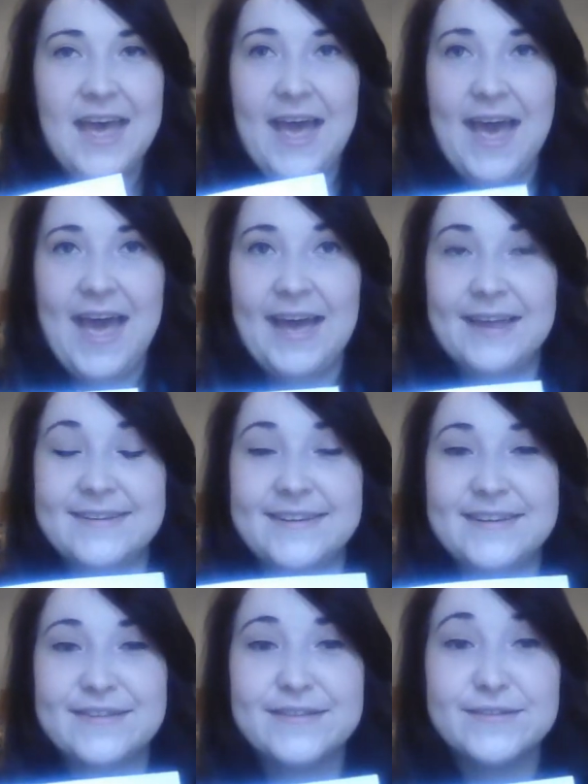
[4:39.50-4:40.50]
and
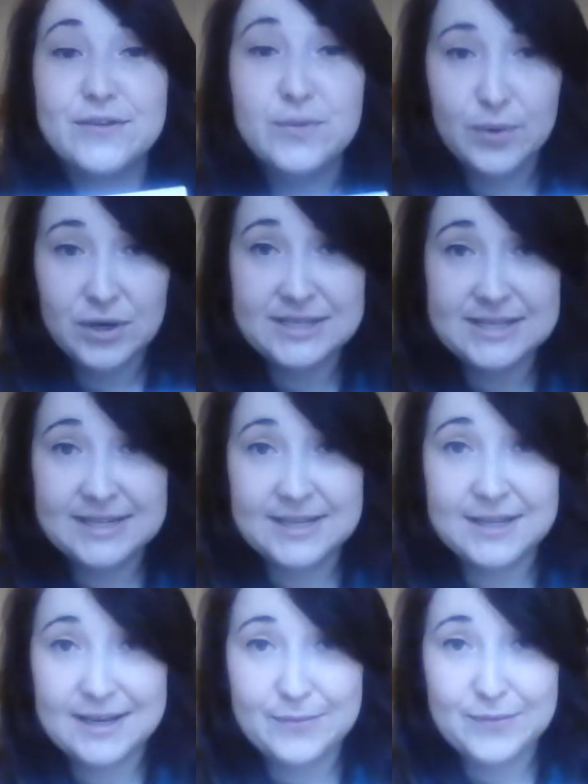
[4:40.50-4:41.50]
it's super easy to
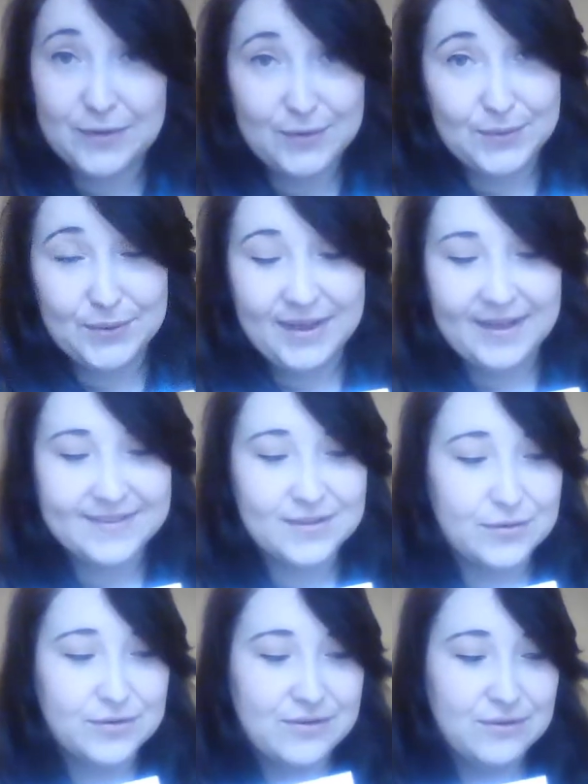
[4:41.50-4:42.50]
clean up too, as
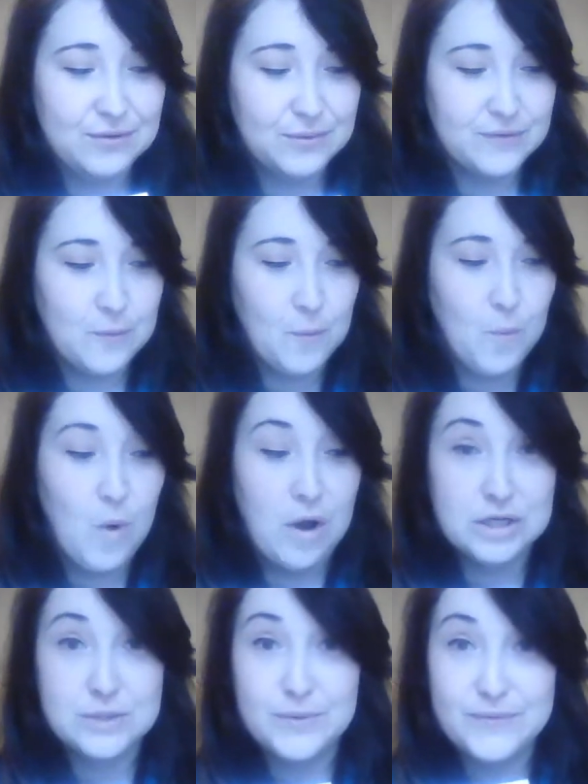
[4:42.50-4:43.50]
long as you use
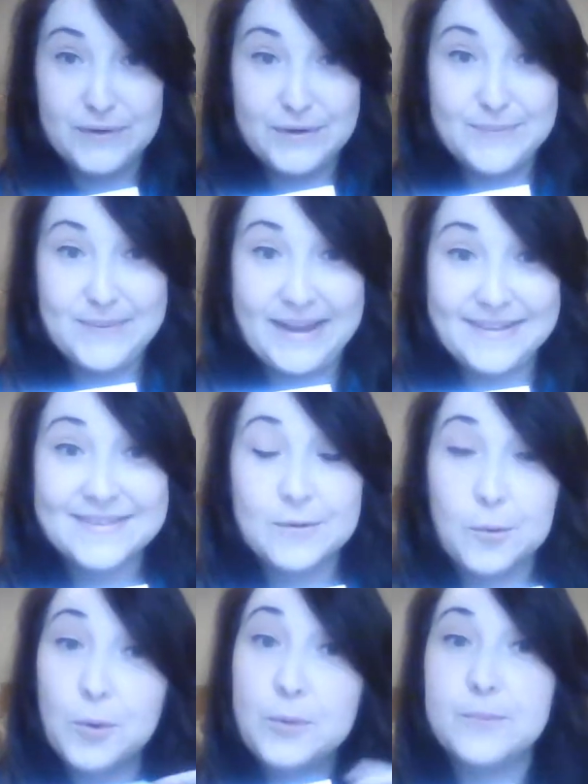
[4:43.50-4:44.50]
washable finger paints
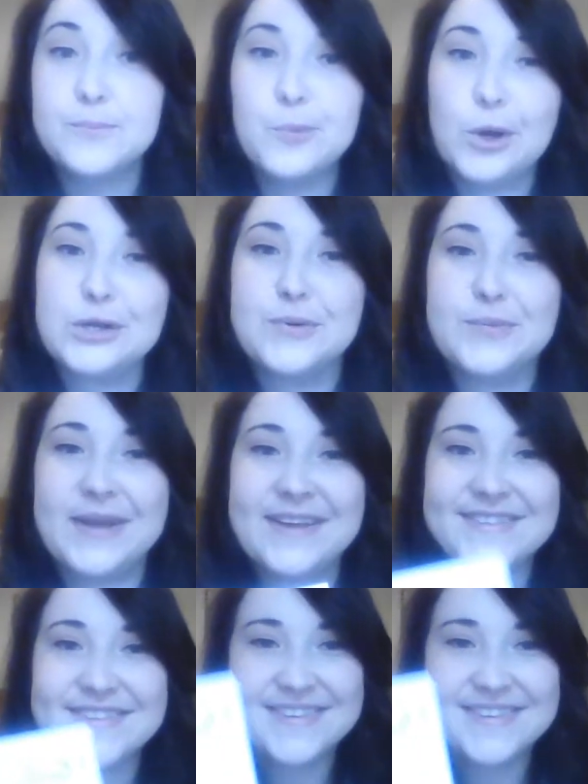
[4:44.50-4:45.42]
or washable paints.